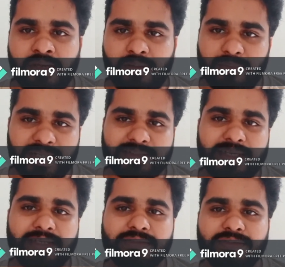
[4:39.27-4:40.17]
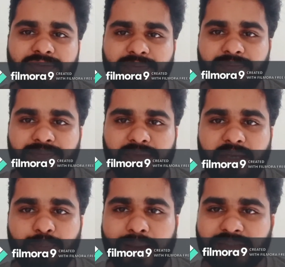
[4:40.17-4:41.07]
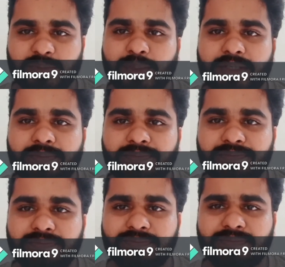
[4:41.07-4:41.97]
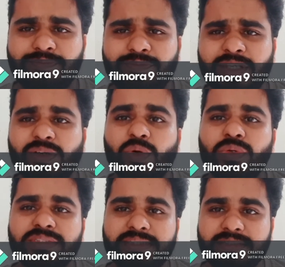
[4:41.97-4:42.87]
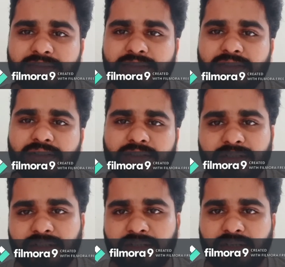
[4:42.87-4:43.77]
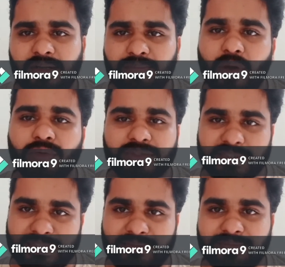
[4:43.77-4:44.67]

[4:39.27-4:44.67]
But in the case of a batsman, crossing the boundary